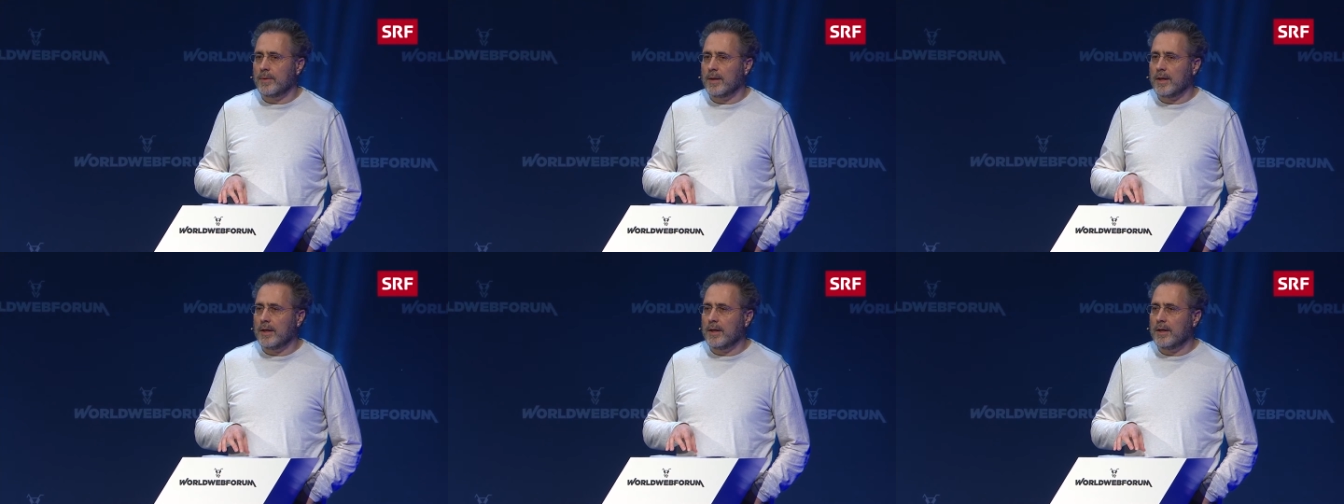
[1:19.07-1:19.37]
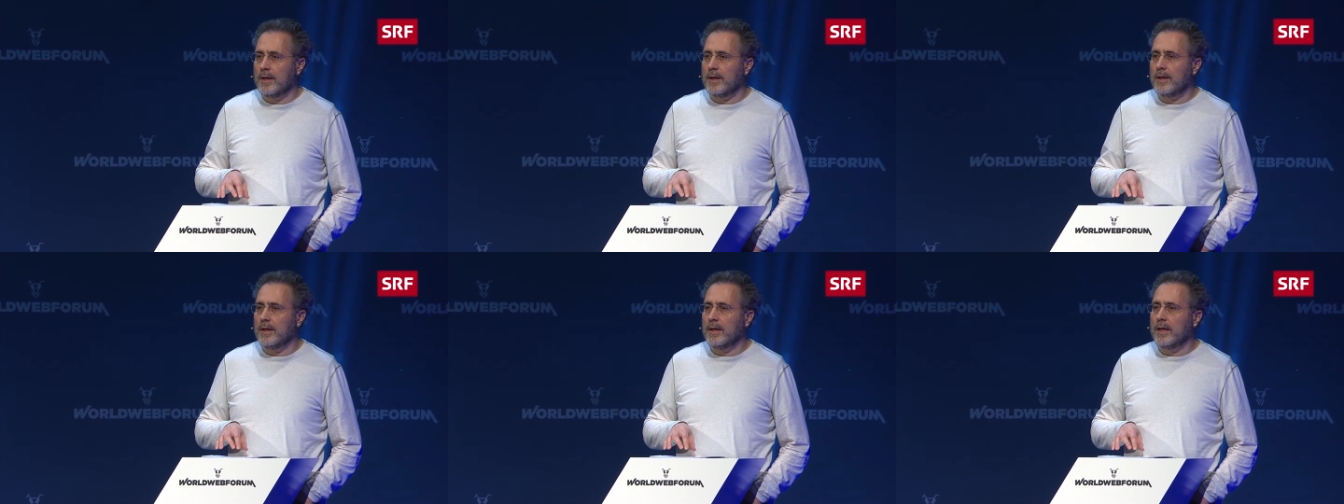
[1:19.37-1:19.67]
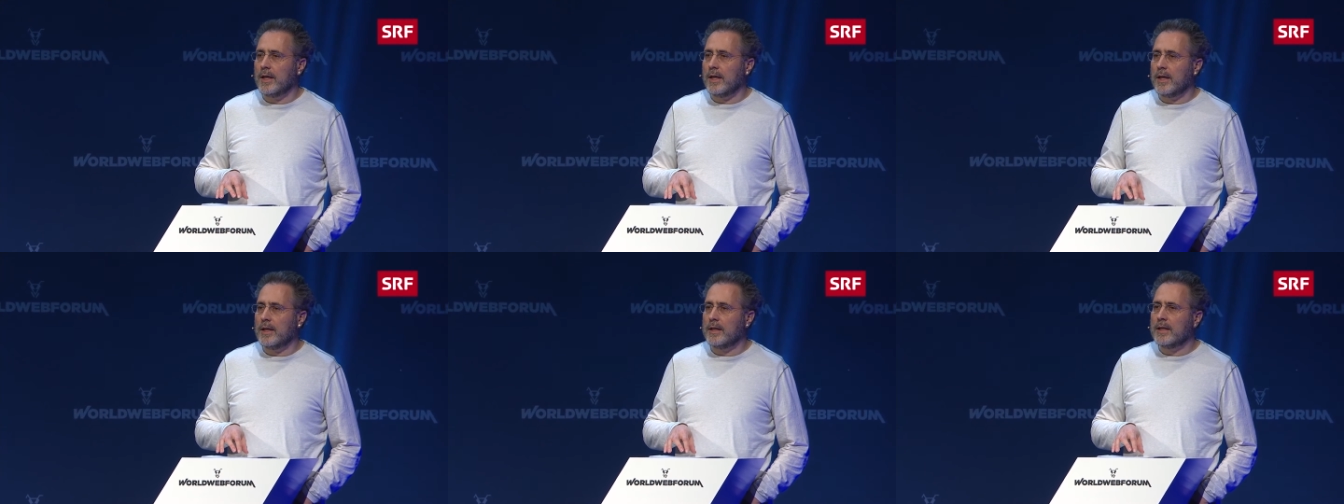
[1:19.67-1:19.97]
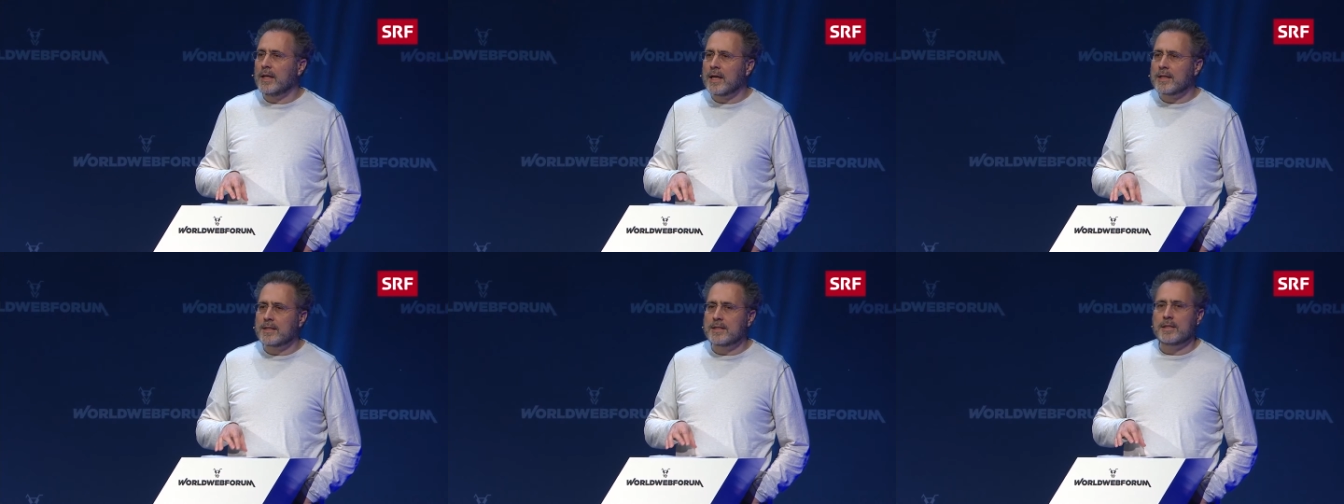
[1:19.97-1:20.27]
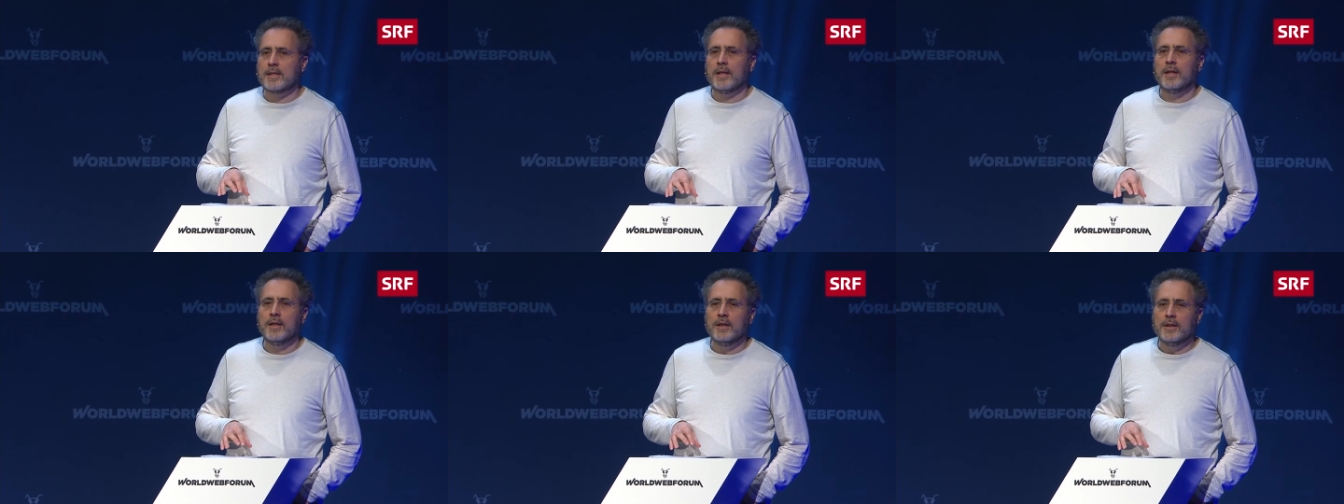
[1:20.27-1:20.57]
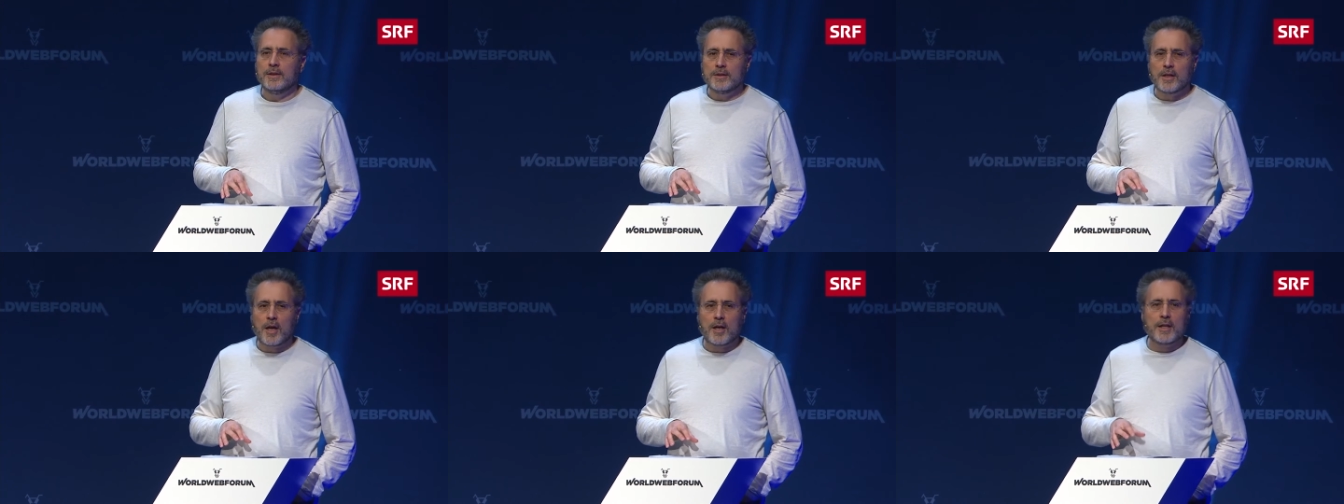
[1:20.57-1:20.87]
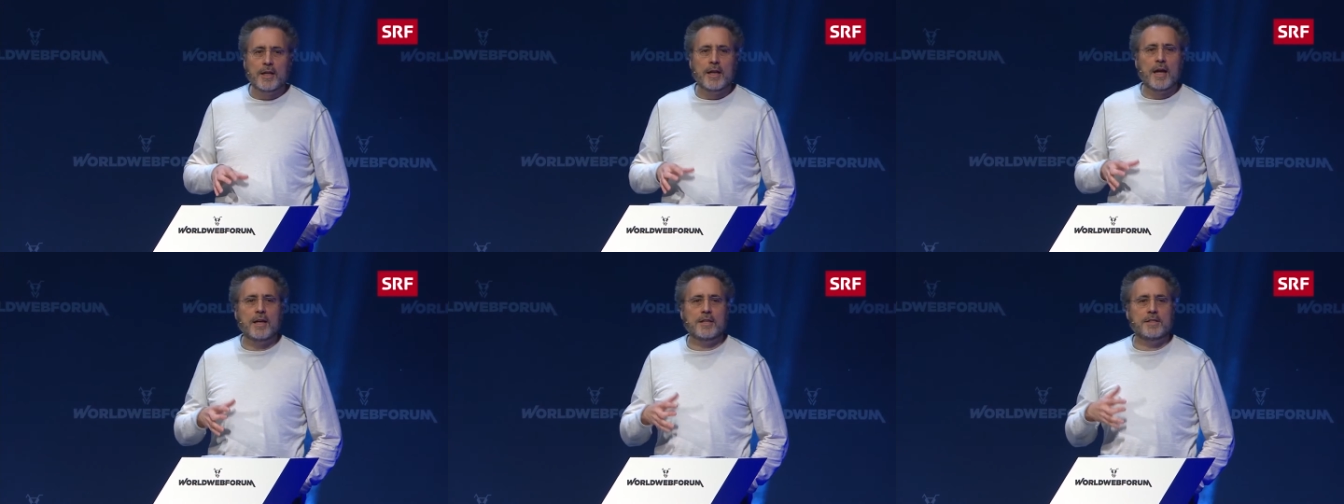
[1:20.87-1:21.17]
Uh, and that's not
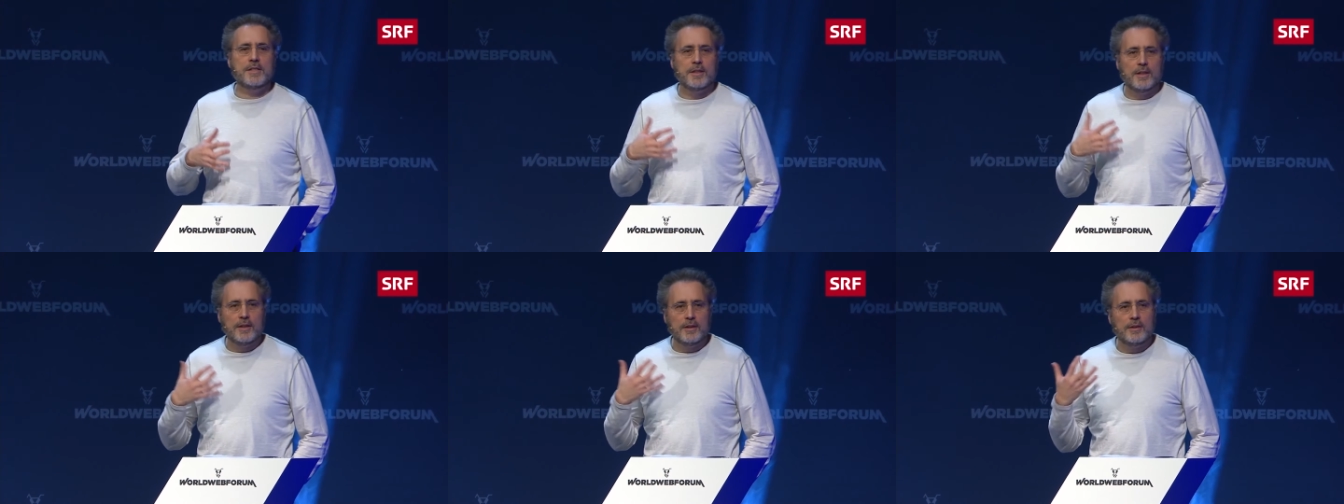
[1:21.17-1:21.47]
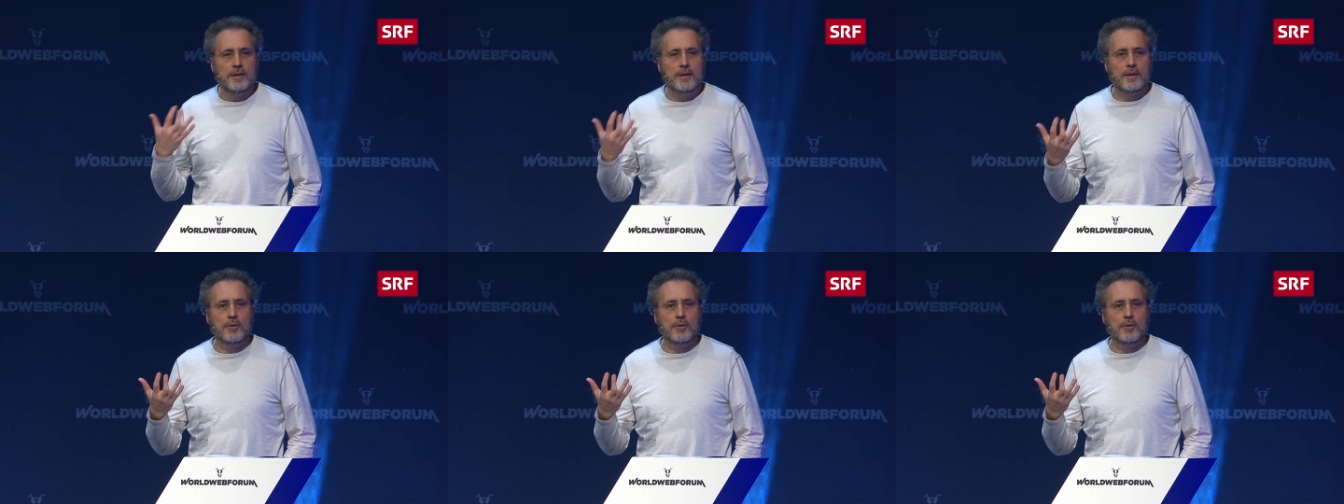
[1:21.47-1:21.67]
an accident.